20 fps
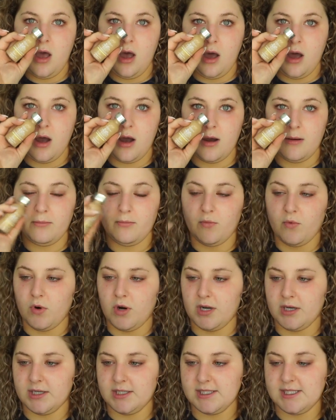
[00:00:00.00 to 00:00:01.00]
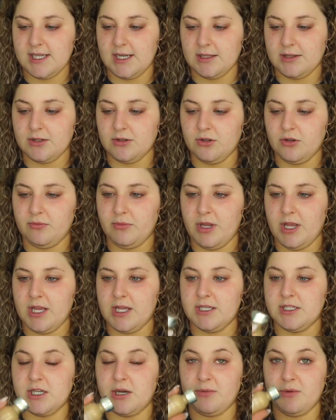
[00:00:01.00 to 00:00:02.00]
one, it's not the Lumi,
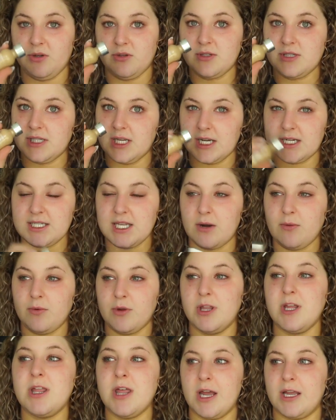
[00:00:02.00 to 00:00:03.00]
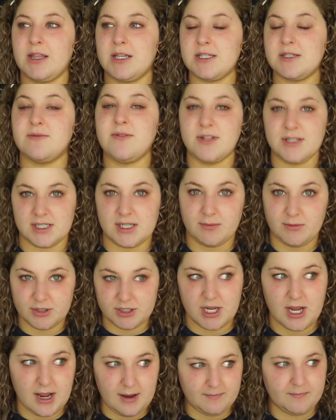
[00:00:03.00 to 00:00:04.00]
and W6. I really like this for the
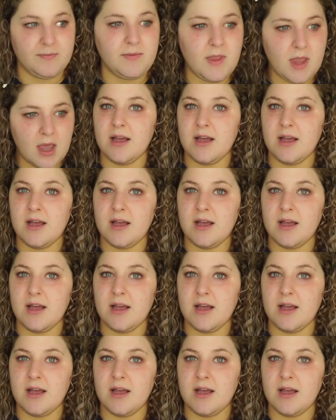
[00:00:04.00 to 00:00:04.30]
summertime.